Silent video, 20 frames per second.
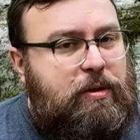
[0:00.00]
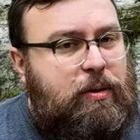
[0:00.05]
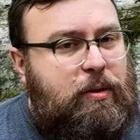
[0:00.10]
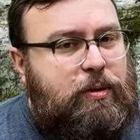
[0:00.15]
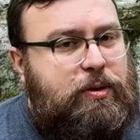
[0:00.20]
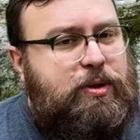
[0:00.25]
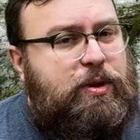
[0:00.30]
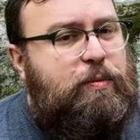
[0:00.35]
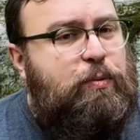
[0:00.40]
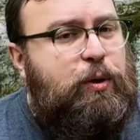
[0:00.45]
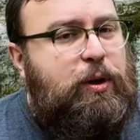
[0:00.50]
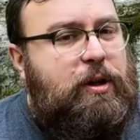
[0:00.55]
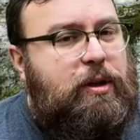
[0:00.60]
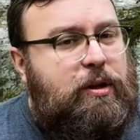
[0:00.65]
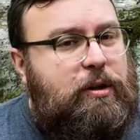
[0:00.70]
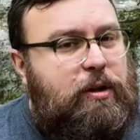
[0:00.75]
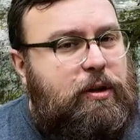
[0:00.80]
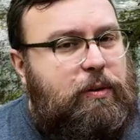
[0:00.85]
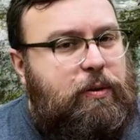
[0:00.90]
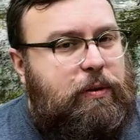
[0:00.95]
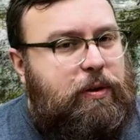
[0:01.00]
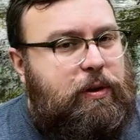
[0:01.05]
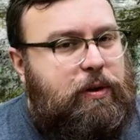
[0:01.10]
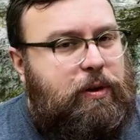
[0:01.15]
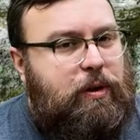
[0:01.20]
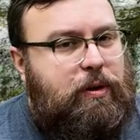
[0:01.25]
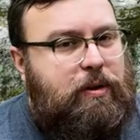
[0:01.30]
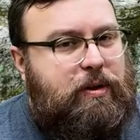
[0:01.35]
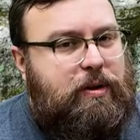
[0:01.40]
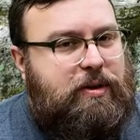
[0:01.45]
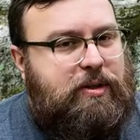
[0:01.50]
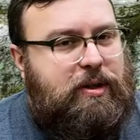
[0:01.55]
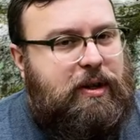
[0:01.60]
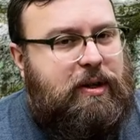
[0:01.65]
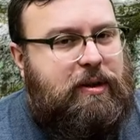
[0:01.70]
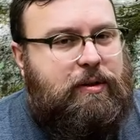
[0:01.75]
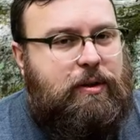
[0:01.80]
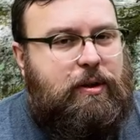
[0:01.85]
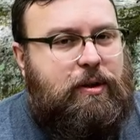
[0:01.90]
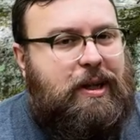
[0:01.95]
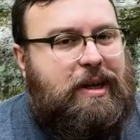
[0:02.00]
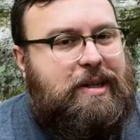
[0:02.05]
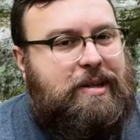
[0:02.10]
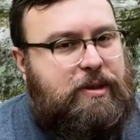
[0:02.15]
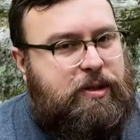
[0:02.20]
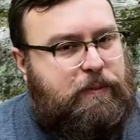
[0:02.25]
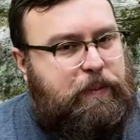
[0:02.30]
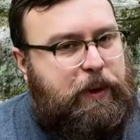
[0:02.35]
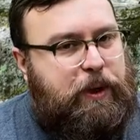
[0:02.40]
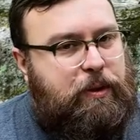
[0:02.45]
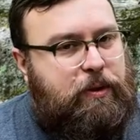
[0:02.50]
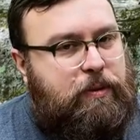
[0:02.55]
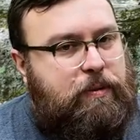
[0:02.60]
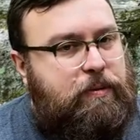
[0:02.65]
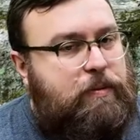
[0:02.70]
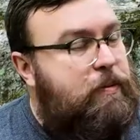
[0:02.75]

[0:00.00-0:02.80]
or some way to deal with the darkness like the light spell.